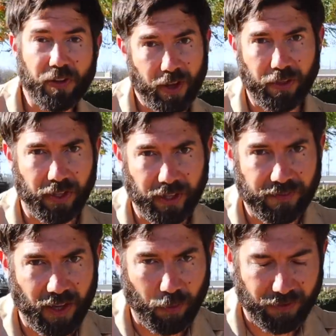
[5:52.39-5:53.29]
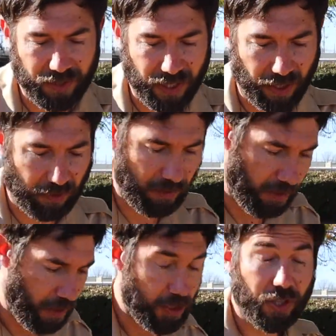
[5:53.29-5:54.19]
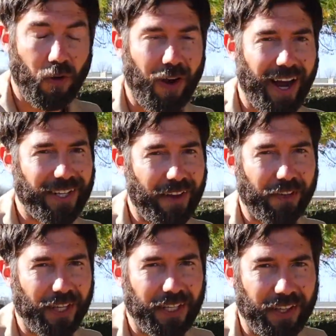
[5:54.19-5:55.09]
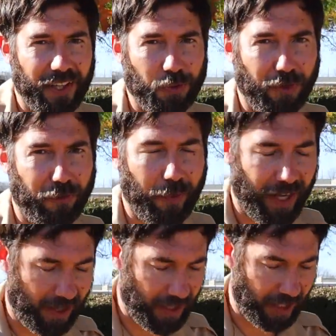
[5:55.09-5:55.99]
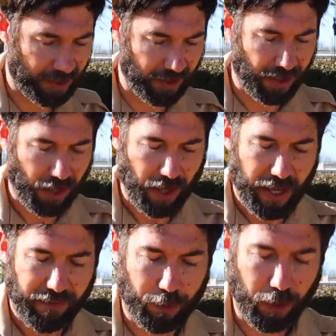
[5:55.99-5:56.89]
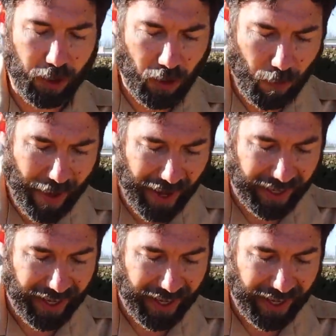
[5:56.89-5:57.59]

the other leaves that we've seen. So I definitely need this one for my collection. If you look on the back,